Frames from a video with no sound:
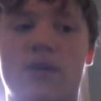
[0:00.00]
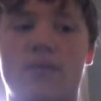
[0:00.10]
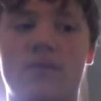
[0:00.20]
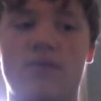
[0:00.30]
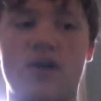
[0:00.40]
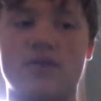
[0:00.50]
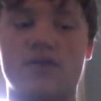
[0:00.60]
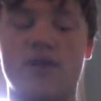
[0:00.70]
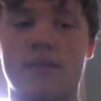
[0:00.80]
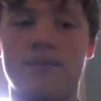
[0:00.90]
Game &
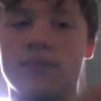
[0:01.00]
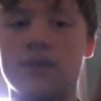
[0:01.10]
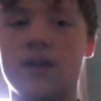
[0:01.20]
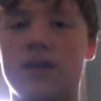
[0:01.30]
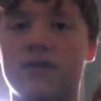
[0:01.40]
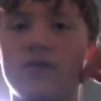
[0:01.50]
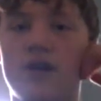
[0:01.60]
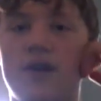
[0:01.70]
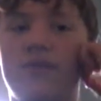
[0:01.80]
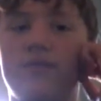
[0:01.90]
Watch
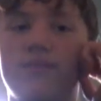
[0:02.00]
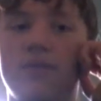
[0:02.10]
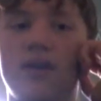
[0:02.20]
stuff,